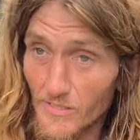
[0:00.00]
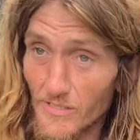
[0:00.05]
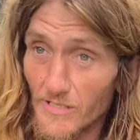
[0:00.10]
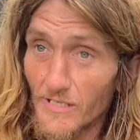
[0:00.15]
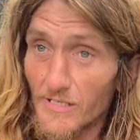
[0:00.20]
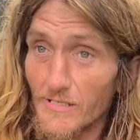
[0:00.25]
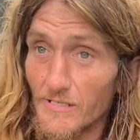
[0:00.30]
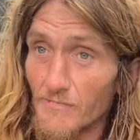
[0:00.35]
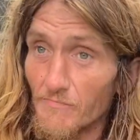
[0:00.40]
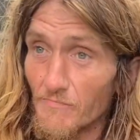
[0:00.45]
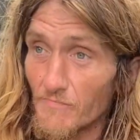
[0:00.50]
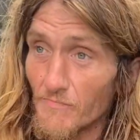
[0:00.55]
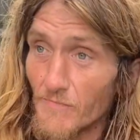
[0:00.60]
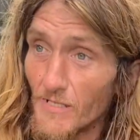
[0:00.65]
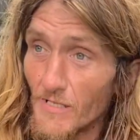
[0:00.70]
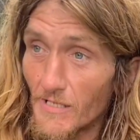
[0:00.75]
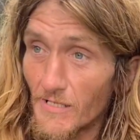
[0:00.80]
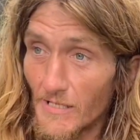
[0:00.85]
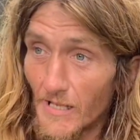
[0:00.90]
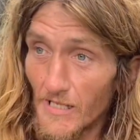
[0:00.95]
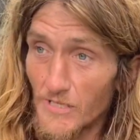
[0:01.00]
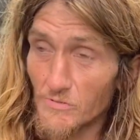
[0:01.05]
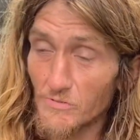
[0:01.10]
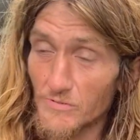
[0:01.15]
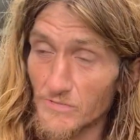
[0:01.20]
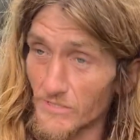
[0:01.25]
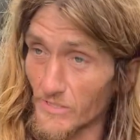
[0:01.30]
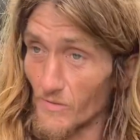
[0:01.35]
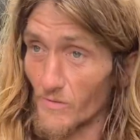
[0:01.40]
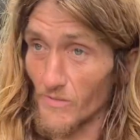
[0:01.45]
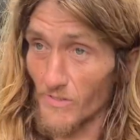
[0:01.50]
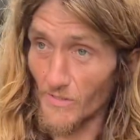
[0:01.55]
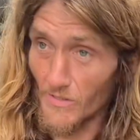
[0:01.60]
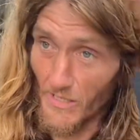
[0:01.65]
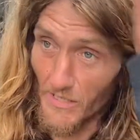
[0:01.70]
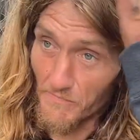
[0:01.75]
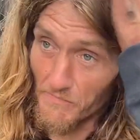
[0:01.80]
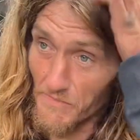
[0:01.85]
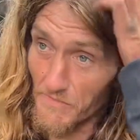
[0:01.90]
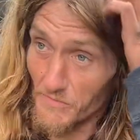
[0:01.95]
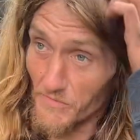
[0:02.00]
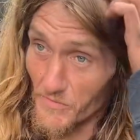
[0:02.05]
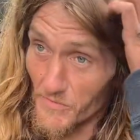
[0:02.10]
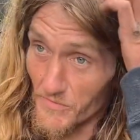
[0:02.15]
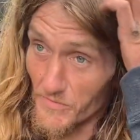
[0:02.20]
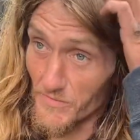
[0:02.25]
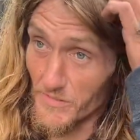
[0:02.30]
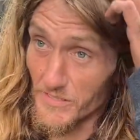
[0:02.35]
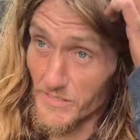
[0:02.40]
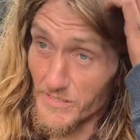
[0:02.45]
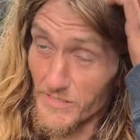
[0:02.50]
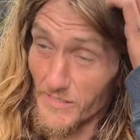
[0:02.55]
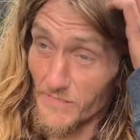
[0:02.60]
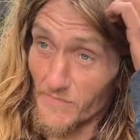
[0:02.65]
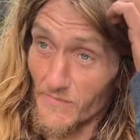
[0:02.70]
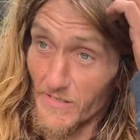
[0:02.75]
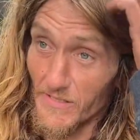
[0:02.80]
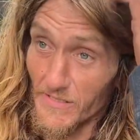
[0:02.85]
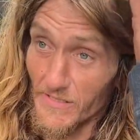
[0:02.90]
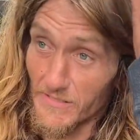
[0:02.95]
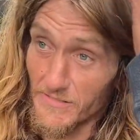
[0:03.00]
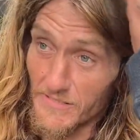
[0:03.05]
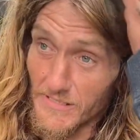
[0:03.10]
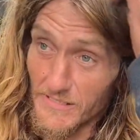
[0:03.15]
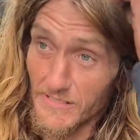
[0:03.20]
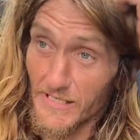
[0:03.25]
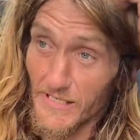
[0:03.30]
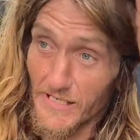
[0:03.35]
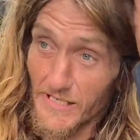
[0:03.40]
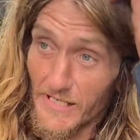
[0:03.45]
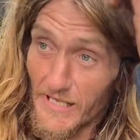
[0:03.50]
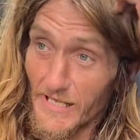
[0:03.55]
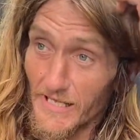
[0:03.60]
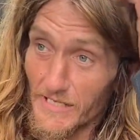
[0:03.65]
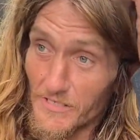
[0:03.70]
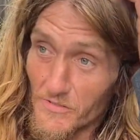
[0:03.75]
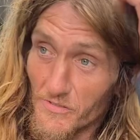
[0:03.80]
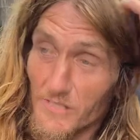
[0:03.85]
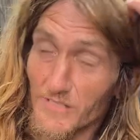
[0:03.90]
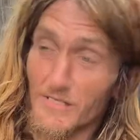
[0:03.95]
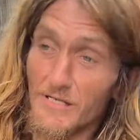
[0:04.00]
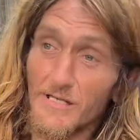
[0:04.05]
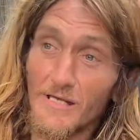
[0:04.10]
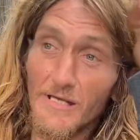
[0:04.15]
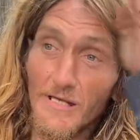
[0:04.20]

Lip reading: And that's what's killing a lot of people, because they think that they can handle it.